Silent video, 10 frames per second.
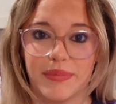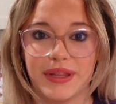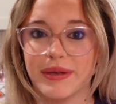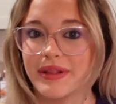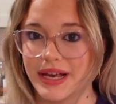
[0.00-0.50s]
put
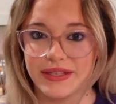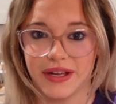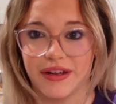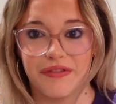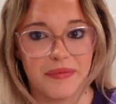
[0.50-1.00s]
the glaze
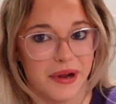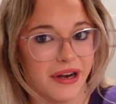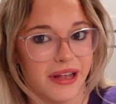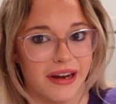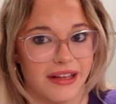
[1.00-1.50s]
on it for
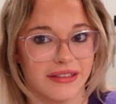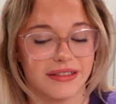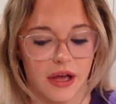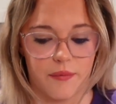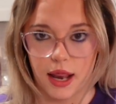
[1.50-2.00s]
marinating.
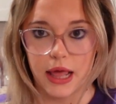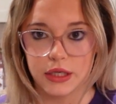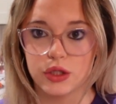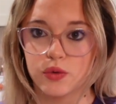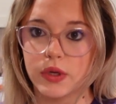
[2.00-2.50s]
So
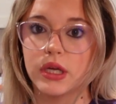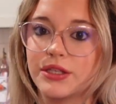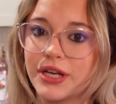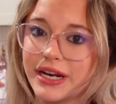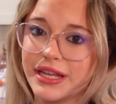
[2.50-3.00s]
let's do it.
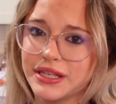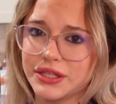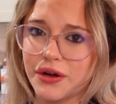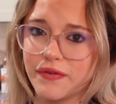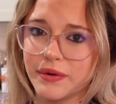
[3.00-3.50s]
Try to get
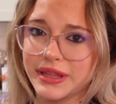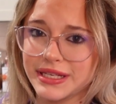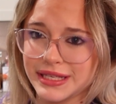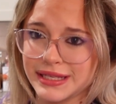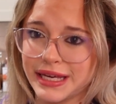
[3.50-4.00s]
this over with
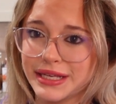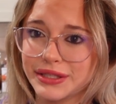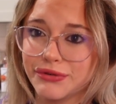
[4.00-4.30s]
because this thing is